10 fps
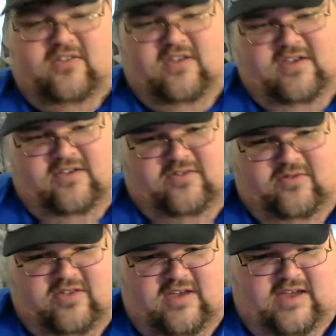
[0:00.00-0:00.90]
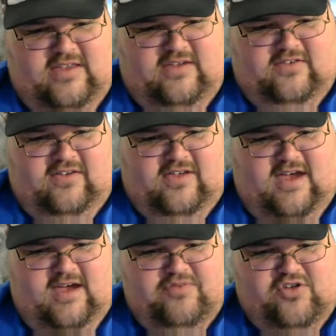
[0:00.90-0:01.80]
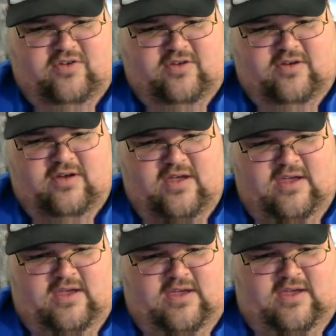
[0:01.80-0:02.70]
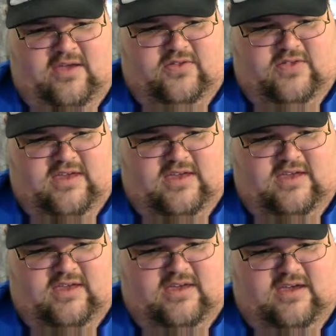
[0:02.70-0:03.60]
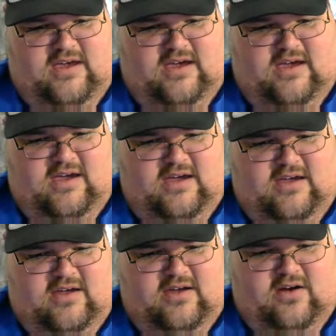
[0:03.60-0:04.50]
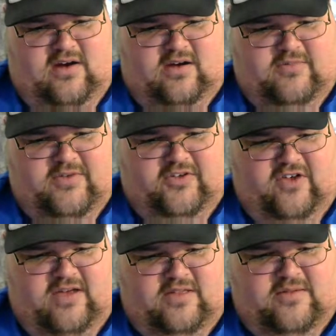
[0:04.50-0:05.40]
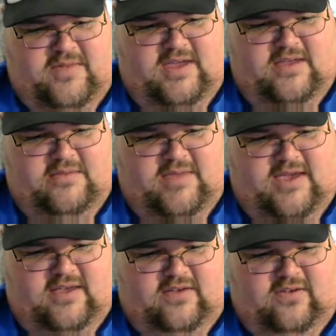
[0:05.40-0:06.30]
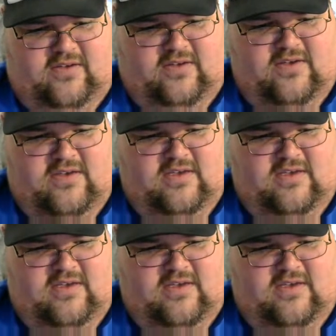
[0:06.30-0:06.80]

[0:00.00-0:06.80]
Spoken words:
says, the idea is to capture the Arkham Asylum inmates,